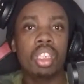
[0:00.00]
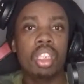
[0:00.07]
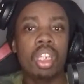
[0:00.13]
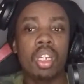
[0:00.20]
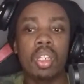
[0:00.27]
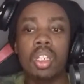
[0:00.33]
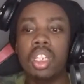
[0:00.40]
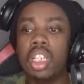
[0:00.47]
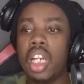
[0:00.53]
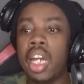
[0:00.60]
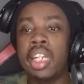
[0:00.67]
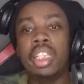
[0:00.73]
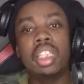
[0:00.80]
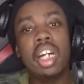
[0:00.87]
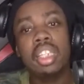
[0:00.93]

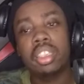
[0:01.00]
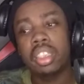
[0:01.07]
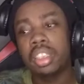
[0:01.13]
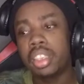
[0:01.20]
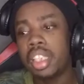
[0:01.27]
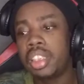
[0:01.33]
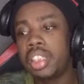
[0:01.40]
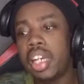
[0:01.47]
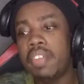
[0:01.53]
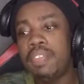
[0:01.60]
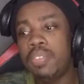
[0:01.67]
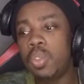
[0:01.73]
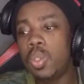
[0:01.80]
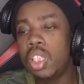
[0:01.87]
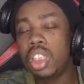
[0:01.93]
And it also says that
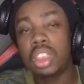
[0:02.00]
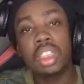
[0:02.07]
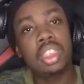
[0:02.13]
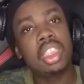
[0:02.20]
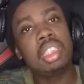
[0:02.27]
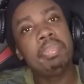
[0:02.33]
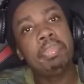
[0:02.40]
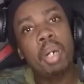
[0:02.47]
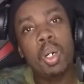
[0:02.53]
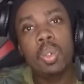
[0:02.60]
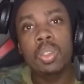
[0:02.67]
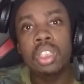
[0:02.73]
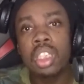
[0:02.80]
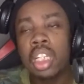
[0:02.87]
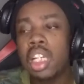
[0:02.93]
foolishness is
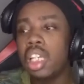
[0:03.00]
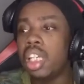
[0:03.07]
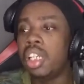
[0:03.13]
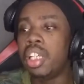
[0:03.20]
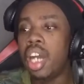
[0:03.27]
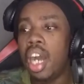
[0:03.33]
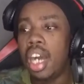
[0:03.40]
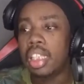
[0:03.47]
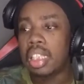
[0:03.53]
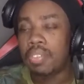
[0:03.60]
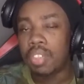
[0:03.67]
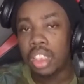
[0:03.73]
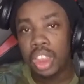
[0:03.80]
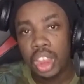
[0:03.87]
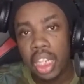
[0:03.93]
bound in the heart
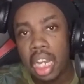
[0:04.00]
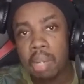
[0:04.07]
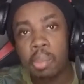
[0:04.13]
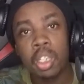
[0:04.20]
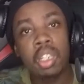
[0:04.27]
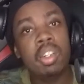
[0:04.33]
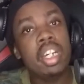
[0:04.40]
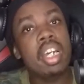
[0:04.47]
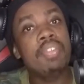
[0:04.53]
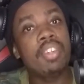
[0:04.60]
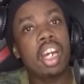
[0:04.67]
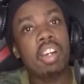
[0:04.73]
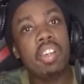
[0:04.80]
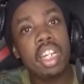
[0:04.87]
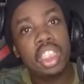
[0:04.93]
of a child, but the rod of
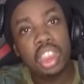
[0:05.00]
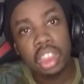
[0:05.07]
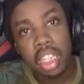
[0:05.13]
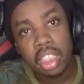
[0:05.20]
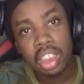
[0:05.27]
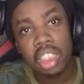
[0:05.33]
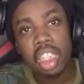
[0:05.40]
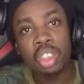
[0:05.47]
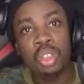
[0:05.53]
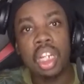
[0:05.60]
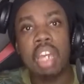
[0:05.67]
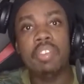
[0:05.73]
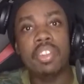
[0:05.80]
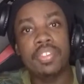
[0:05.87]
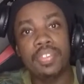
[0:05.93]
correction shall
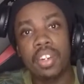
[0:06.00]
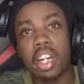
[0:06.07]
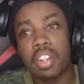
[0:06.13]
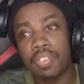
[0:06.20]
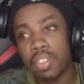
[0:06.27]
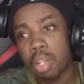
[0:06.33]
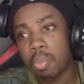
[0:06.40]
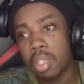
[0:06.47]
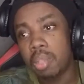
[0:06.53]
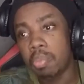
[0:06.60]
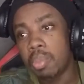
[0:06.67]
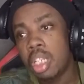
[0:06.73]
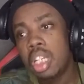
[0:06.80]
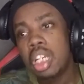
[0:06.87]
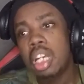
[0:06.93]
drive it far from
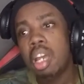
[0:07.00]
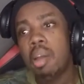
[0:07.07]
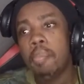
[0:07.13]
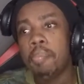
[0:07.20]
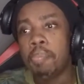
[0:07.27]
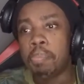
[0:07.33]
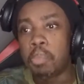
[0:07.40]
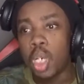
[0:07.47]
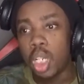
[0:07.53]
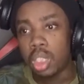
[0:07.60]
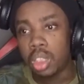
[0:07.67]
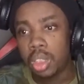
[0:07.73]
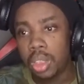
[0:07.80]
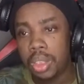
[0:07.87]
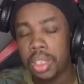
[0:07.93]
him.
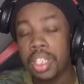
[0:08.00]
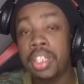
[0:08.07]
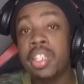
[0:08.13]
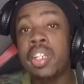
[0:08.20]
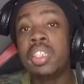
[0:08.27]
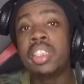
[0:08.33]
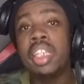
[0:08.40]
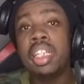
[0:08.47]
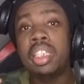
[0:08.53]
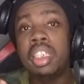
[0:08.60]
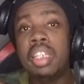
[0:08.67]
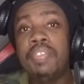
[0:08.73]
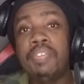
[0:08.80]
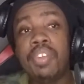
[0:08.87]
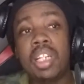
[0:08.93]
But there's a
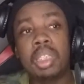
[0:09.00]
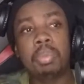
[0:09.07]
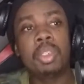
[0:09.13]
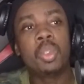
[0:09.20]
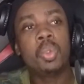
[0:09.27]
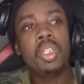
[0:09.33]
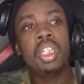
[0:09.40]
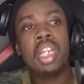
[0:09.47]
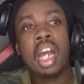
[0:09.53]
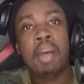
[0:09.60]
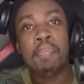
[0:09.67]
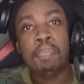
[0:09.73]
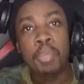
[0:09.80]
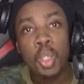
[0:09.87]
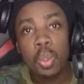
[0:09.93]
difference between
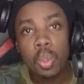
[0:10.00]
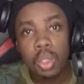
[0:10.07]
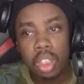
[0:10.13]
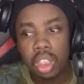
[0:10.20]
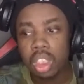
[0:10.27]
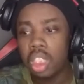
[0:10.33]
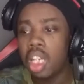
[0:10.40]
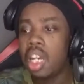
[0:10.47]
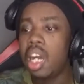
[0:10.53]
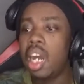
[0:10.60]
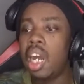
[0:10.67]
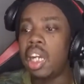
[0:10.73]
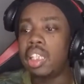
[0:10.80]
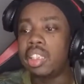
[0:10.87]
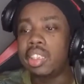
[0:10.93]
abuse
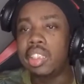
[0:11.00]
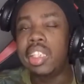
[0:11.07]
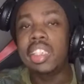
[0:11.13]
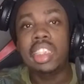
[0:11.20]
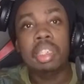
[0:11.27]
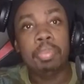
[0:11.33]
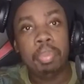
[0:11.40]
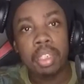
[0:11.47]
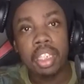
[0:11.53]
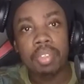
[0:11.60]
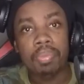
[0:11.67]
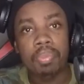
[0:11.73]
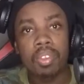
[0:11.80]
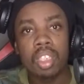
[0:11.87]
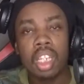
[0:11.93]
and
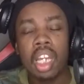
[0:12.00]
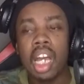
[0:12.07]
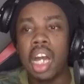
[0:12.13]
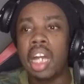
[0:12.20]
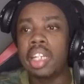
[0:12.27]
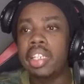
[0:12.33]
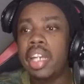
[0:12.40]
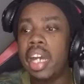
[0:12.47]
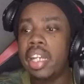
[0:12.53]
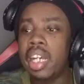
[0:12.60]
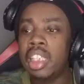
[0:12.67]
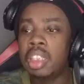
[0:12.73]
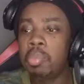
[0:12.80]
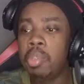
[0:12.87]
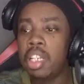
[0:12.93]
discipline. And that
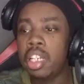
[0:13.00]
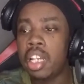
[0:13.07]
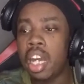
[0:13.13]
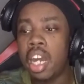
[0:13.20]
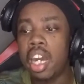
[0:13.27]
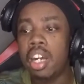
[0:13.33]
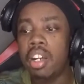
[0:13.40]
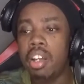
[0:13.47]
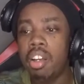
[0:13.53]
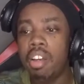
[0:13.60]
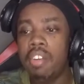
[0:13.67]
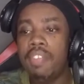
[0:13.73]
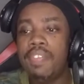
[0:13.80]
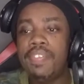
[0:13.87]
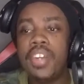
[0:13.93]
has been a
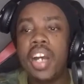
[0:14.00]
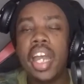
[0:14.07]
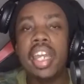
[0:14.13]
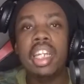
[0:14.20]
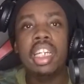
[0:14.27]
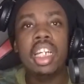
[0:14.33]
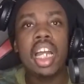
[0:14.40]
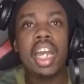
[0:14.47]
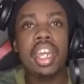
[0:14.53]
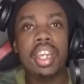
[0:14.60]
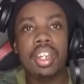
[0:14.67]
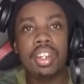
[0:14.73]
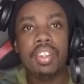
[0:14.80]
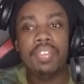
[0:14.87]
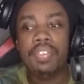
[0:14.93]
fine
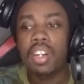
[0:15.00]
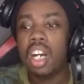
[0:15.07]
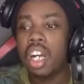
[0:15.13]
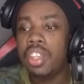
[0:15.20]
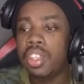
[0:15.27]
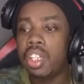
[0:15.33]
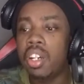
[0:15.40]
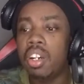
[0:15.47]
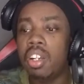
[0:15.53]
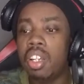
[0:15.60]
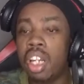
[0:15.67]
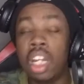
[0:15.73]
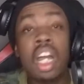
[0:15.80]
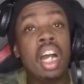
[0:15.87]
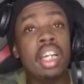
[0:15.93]
line for the
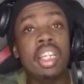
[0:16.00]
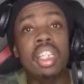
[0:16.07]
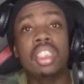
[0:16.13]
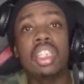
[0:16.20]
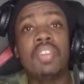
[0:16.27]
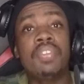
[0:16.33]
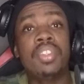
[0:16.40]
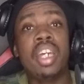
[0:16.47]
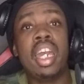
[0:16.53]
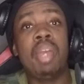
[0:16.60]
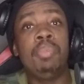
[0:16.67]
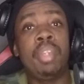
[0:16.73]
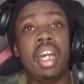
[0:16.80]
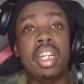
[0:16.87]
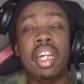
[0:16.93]
longest of
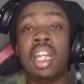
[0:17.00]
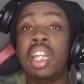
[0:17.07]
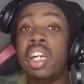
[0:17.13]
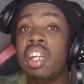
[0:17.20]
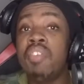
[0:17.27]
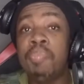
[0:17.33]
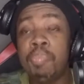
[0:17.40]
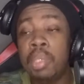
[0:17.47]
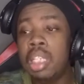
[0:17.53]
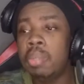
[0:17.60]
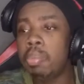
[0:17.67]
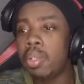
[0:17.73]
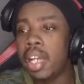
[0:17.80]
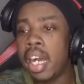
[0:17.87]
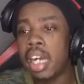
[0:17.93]
time that a lot of
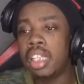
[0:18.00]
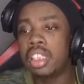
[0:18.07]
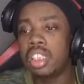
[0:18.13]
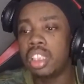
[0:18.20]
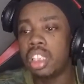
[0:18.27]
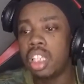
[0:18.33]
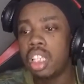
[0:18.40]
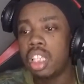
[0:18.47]
people have